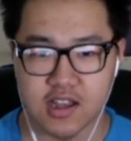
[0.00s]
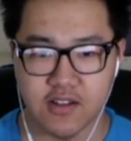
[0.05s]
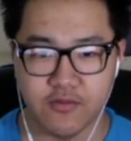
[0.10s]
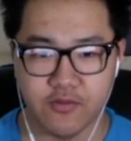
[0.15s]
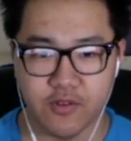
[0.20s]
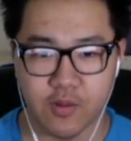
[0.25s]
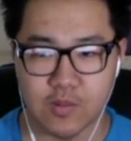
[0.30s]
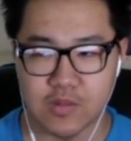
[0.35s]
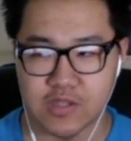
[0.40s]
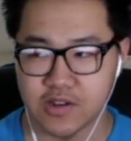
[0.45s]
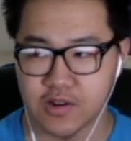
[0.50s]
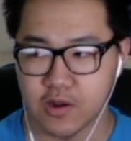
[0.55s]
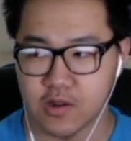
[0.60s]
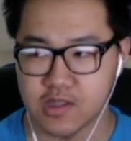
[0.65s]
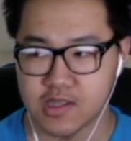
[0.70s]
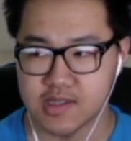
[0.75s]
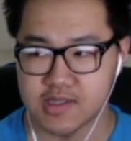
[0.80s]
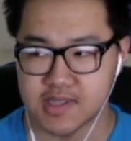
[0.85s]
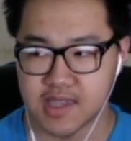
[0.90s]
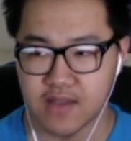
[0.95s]
from 0
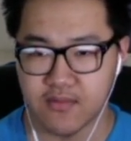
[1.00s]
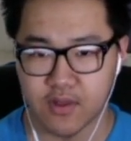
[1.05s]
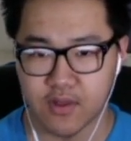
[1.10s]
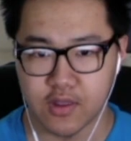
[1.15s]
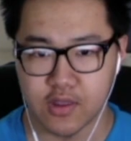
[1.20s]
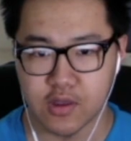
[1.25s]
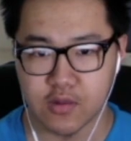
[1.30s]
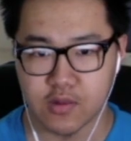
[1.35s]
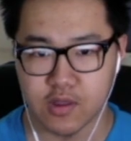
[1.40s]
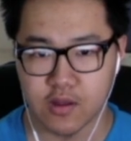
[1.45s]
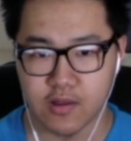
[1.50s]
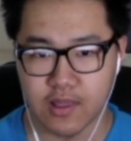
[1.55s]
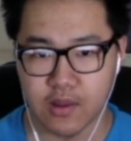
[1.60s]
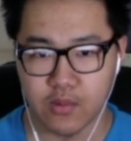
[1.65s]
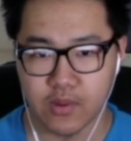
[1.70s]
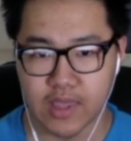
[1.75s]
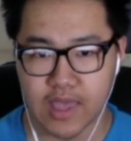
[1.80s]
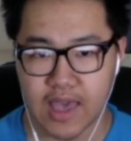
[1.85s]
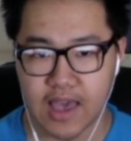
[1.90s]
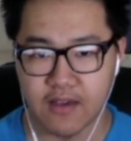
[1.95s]
to 7, you'll know that
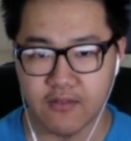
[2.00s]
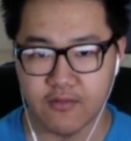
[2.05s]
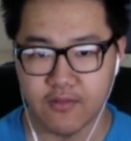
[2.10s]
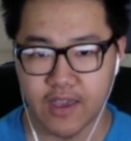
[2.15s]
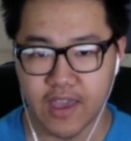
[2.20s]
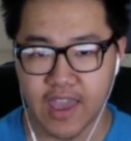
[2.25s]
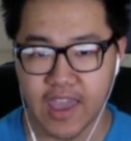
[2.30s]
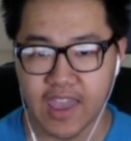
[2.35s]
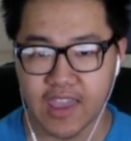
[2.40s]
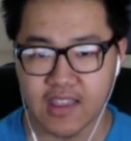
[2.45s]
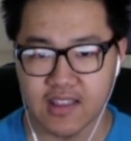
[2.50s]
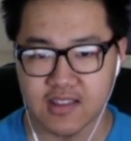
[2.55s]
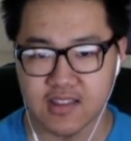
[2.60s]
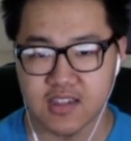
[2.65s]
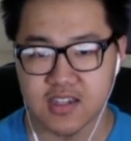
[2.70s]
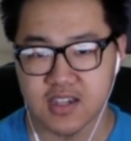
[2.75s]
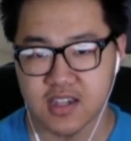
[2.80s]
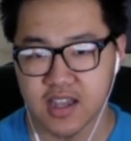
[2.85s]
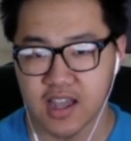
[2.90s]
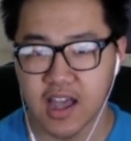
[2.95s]
we have
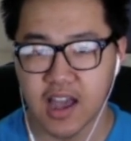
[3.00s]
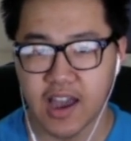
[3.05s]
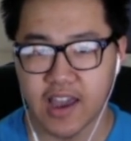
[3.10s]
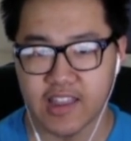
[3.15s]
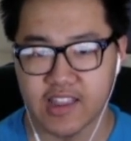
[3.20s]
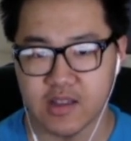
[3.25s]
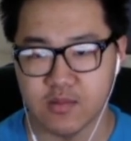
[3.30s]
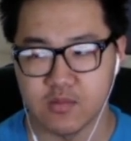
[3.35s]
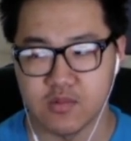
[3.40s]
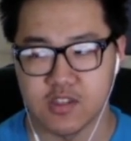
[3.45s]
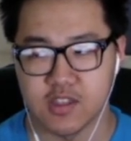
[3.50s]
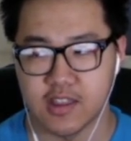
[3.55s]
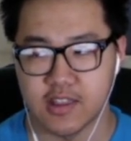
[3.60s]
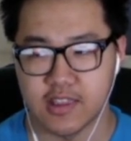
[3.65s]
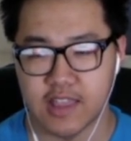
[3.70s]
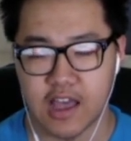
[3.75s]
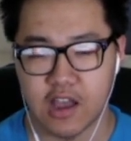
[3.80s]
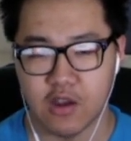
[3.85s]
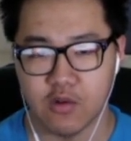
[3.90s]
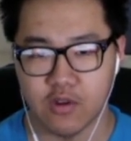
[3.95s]
8 items in
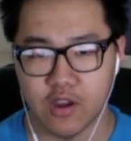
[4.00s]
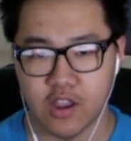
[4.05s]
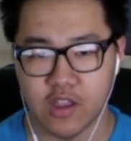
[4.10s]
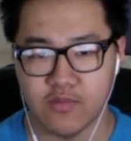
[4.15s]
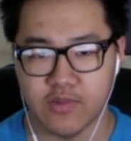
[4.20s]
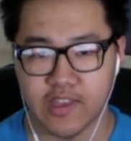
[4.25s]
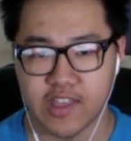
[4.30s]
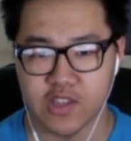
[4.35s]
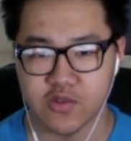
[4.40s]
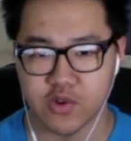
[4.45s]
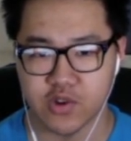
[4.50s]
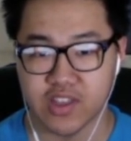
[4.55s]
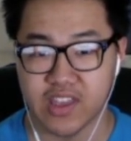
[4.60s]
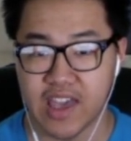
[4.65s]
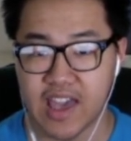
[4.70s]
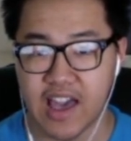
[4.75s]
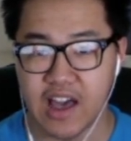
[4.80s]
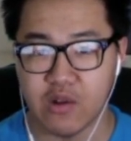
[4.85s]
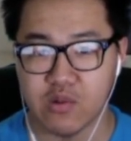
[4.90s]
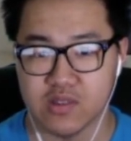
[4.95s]
that array because we're
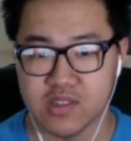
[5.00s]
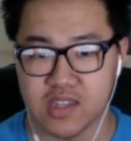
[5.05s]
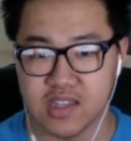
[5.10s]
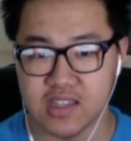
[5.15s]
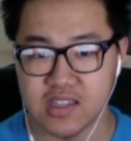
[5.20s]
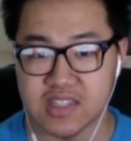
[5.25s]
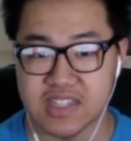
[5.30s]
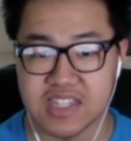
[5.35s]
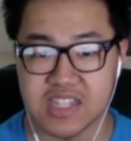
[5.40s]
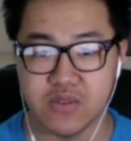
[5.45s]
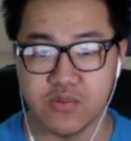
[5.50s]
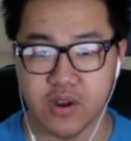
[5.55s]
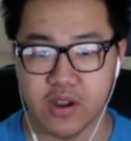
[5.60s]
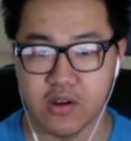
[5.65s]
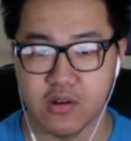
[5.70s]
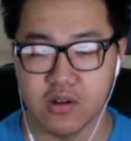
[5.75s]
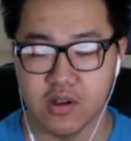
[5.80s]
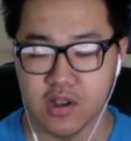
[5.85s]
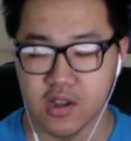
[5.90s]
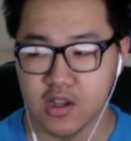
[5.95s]
counting
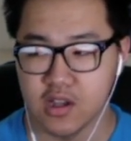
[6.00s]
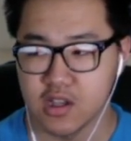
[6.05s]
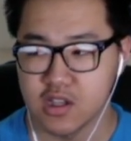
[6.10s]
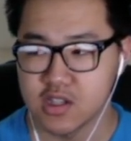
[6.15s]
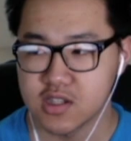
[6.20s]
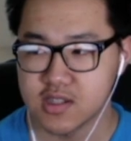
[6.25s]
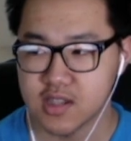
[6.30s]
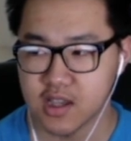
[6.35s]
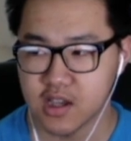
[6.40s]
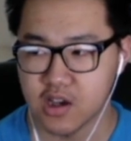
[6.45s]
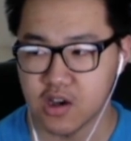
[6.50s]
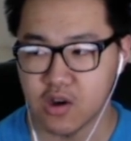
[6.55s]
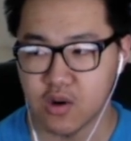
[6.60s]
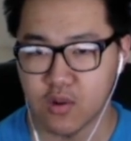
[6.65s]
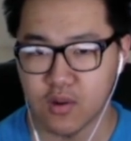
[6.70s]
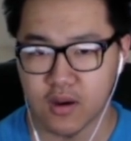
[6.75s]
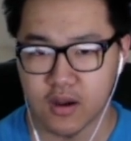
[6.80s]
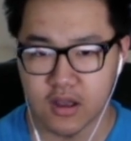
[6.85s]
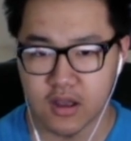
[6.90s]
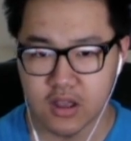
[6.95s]
0.
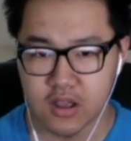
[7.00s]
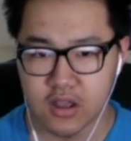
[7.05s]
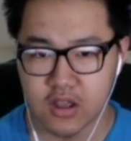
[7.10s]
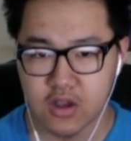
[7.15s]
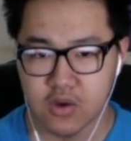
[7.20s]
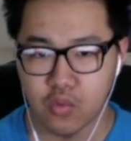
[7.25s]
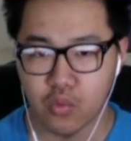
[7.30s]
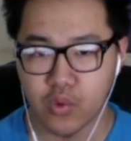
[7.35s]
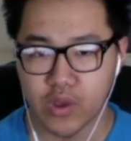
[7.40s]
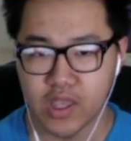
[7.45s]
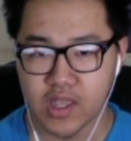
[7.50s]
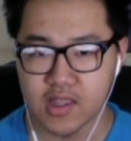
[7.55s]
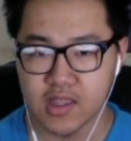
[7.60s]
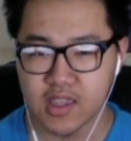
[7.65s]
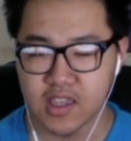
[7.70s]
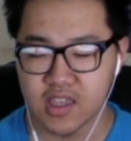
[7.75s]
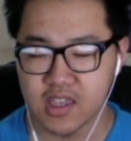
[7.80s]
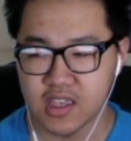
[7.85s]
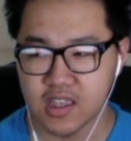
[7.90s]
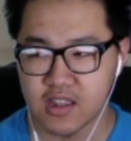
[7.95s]
So we
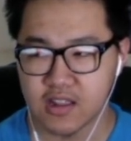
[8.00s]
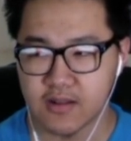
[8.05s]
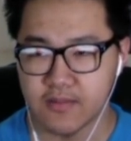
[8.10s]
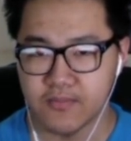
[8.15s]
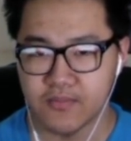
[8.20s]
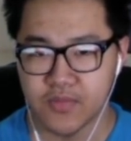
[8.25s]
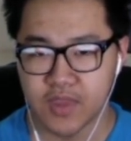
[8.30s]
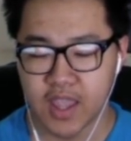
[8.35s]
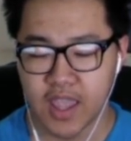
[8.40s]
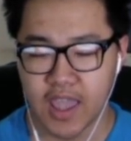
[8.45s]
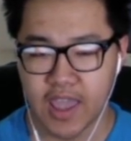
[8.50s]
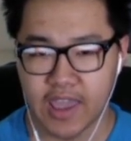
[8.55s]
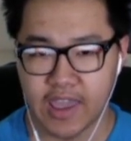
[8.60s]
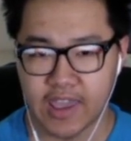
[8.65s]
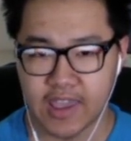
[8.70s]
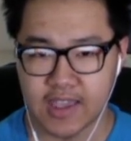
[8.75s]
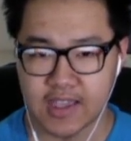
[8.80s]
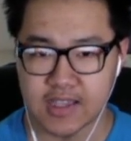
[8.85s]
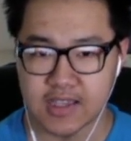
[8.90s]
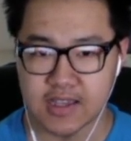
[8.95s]
need
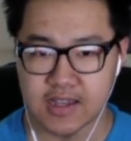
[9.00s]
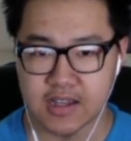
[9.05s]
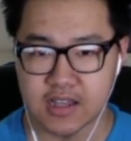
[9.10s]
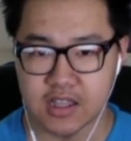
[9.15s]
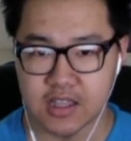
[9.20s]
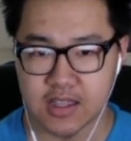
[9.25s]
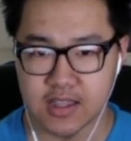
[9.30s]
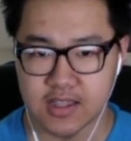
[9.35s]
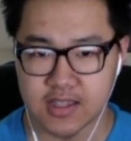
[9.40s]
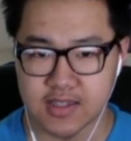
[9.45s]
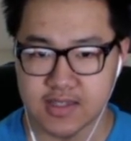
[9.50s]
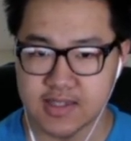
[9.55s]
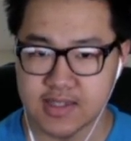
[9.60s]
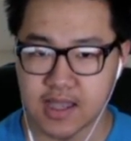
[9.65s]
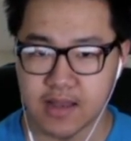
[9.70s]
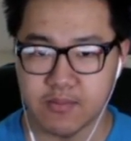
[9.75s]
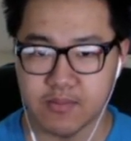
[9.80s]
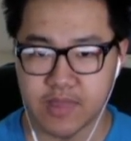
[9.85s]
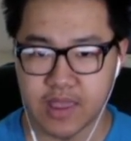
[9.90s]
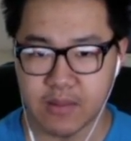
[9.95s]
a
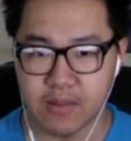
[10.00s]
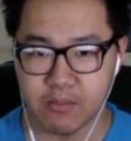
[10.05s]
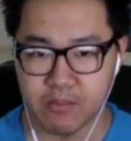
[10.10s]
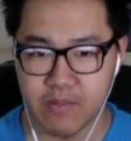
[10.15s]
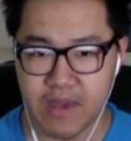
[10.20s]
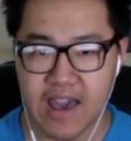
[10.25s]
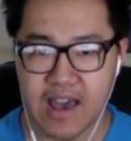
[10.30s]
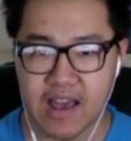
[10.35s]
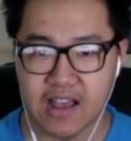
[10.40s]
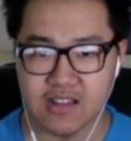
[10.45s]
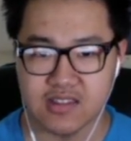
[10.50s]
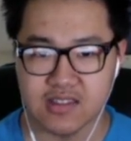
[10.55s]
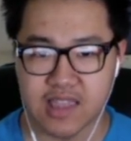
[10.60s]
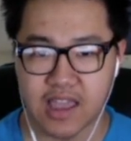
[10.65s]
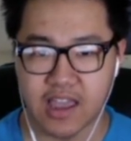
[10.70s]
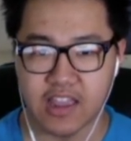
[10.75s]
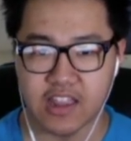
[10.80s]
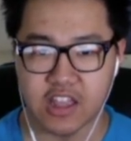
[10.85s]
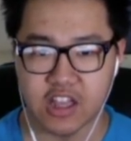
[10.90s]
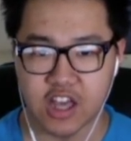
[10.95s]
subnet mask
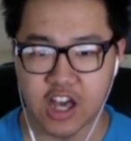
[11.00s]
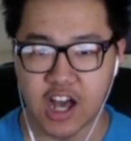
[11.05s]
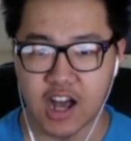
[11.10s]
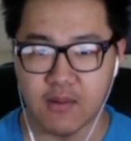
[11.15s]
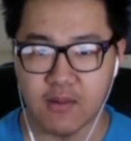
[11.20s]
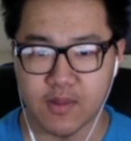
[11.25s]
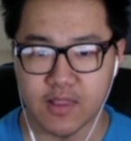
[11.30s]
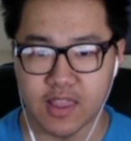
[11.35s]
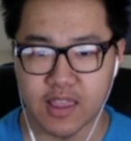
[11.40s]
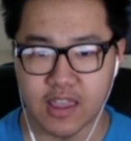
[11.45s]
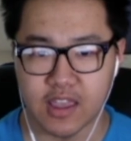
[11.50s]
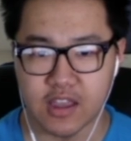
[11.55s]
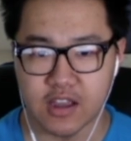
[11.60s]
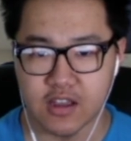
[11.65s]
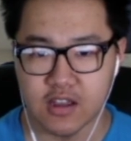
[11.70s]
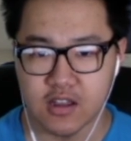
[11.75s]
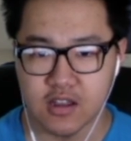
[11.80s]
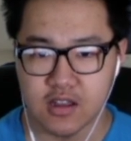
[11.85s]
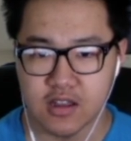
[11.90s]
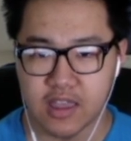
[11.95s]
that can accommodate
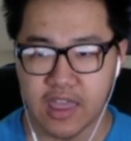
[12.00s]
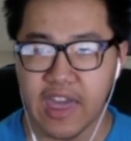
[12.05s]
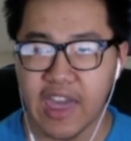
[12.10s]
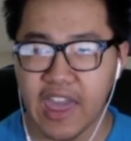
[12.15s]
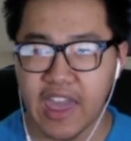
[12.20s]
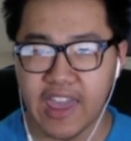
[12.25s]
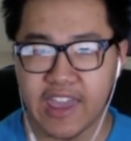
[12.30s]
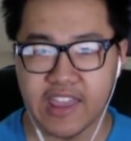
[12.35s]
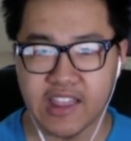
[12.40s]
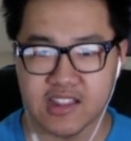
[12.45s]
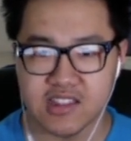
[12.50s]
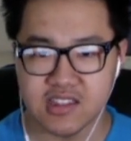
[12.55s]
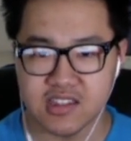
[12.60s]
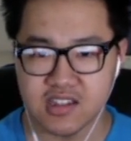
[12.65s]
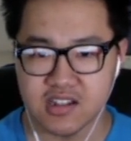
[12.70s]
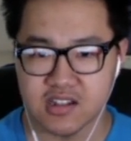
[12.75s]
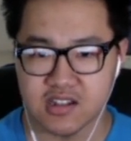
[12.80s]
8